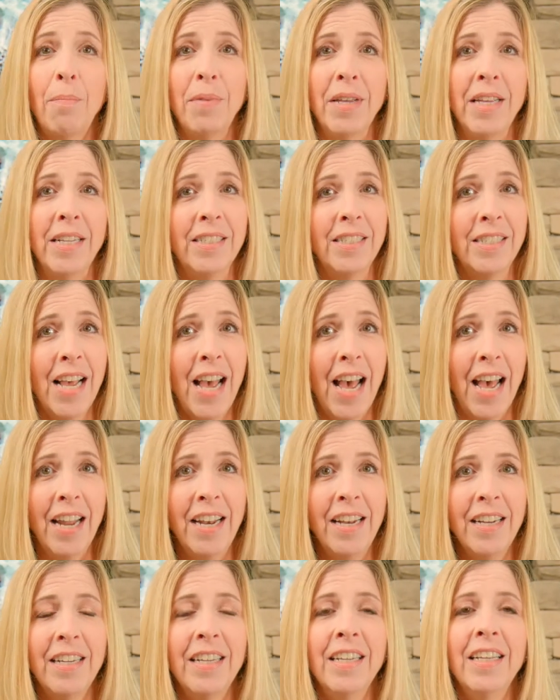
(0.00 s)
being
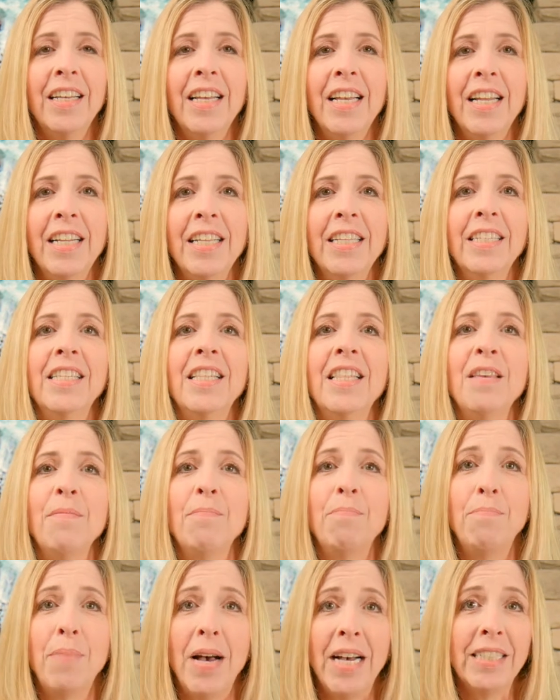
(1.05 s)
said, it is the
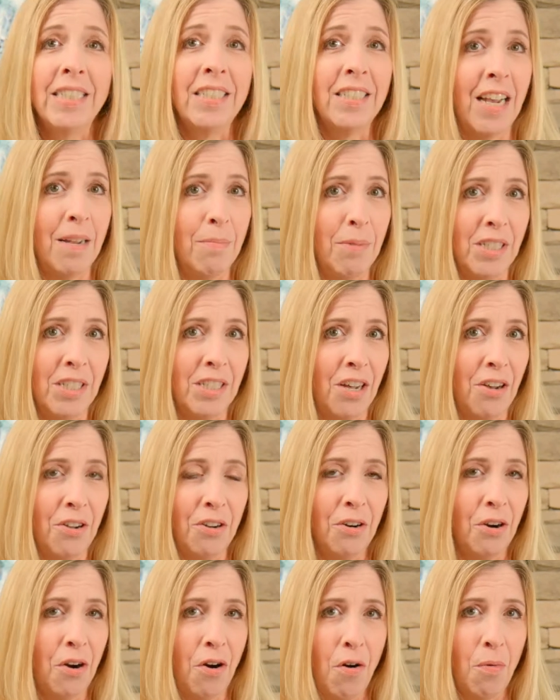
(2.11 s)
best time to sell
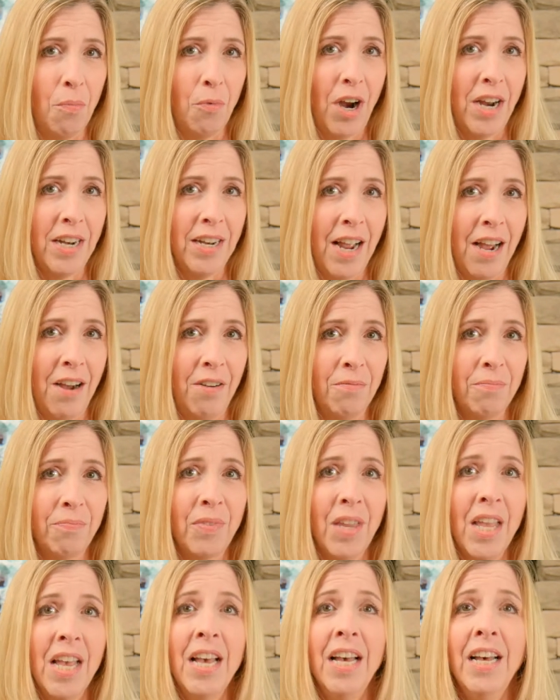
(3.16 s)
your home right now.
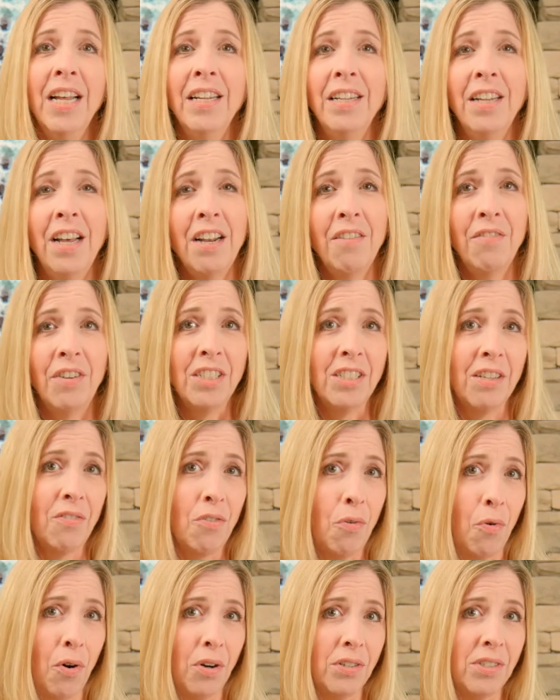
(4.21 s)
None of us, of
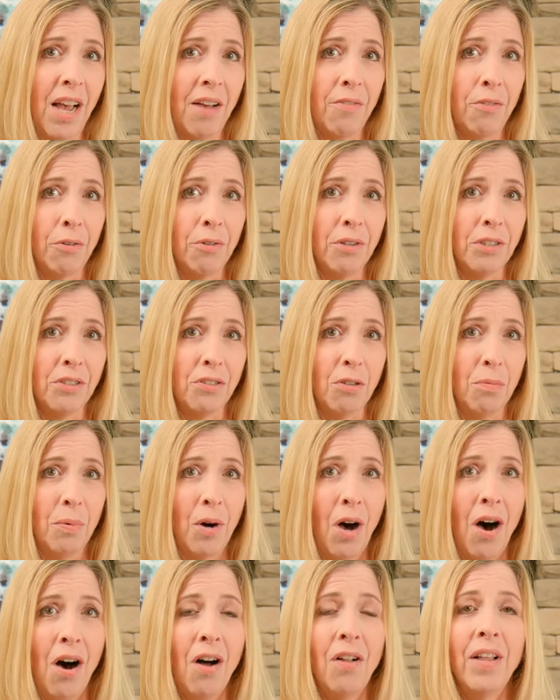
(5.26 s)
course, have a crystal
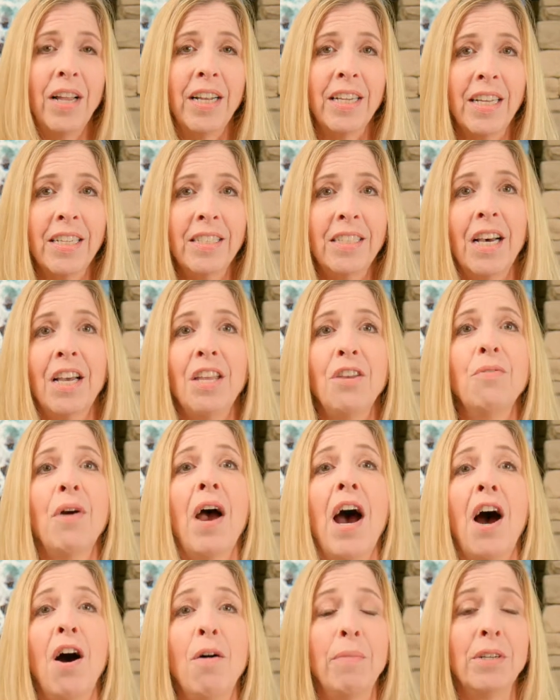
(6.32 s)
ball and can tell you
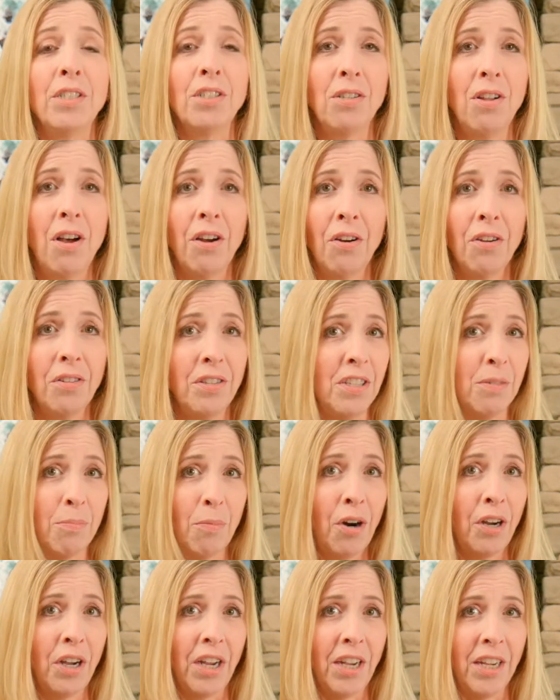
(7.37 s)
how much longer these
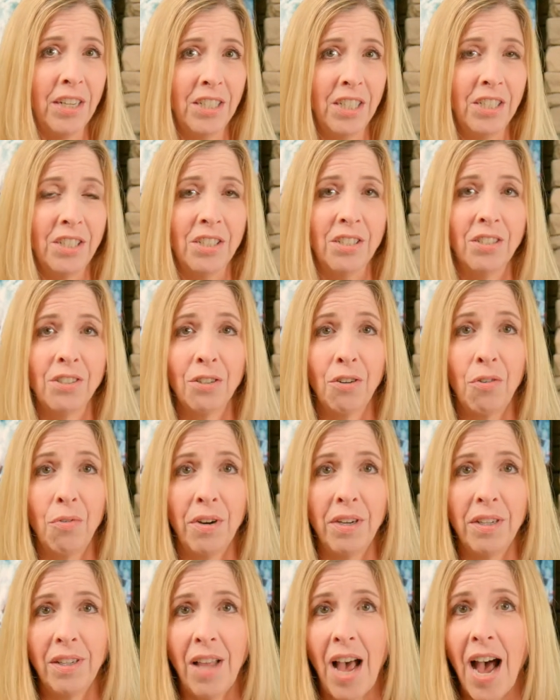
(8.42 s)
market conditions are going
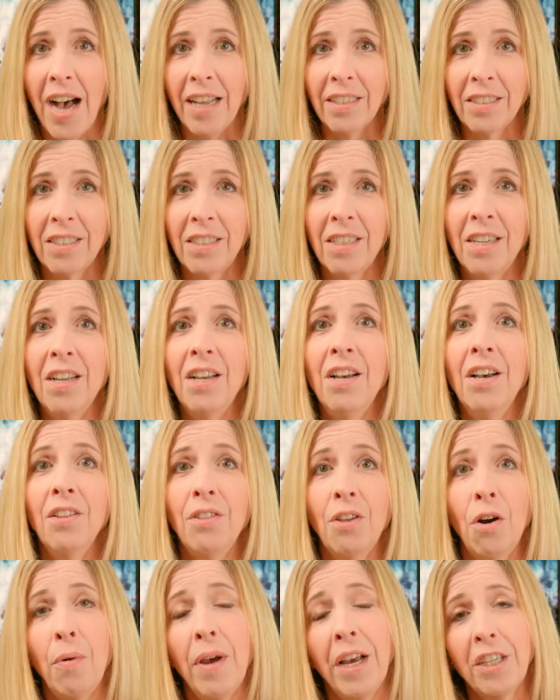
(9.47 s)
to last
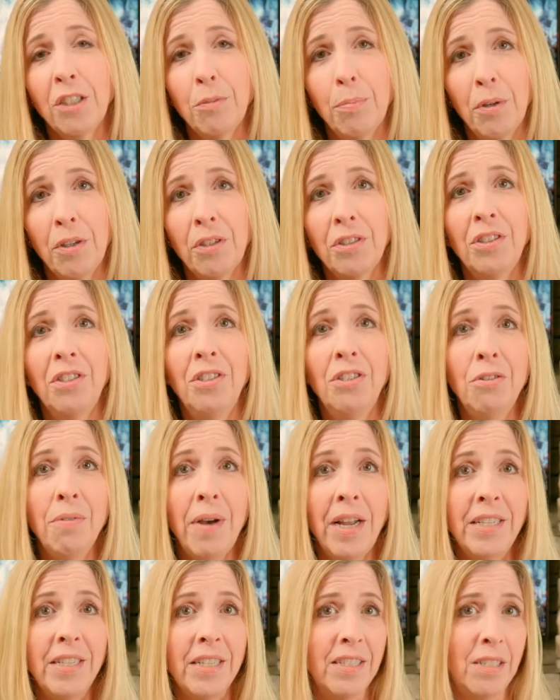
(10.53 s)
though experts do
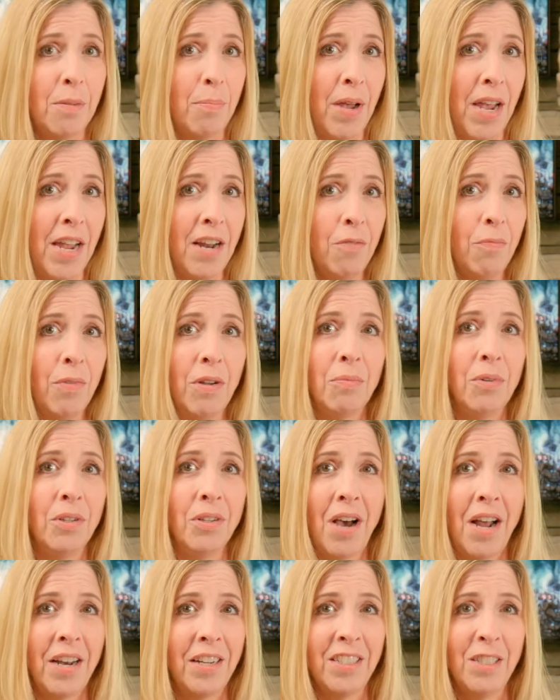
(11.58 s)
anticipate we will
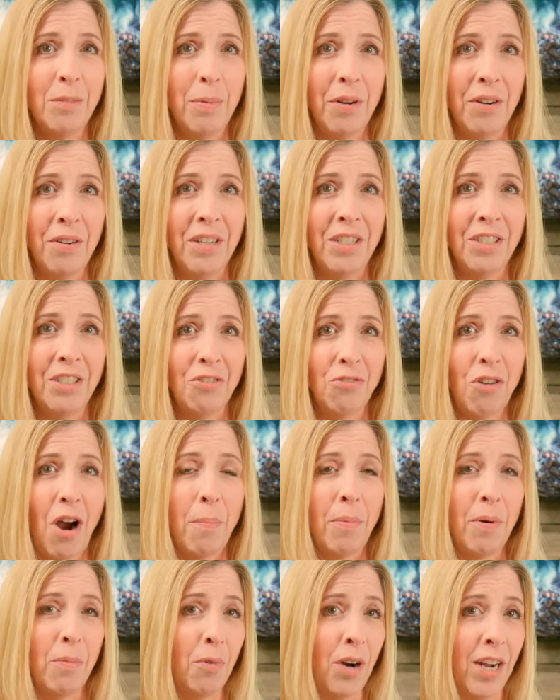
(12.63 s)
not experience a
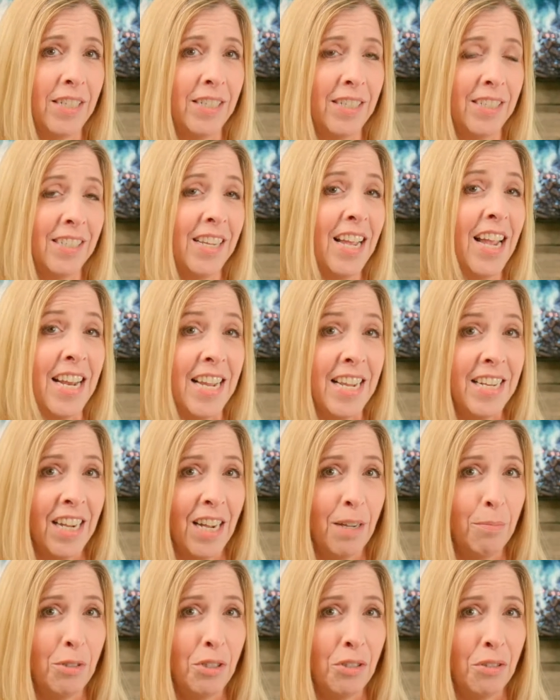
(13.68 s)
drop in prices
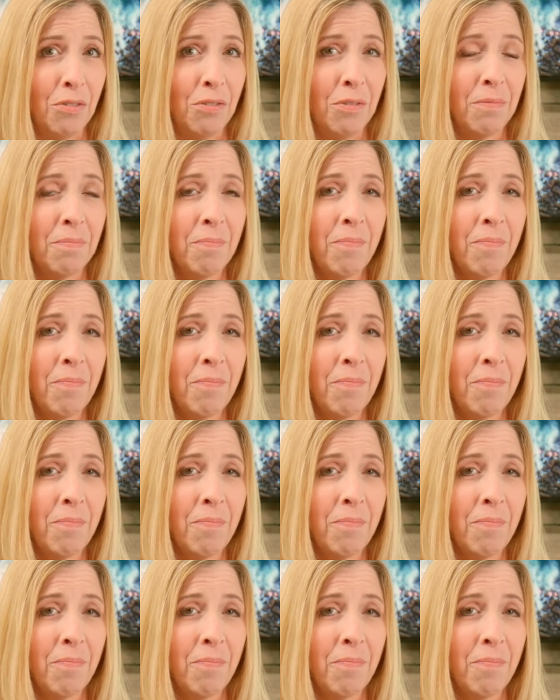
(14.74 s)
anytime soon.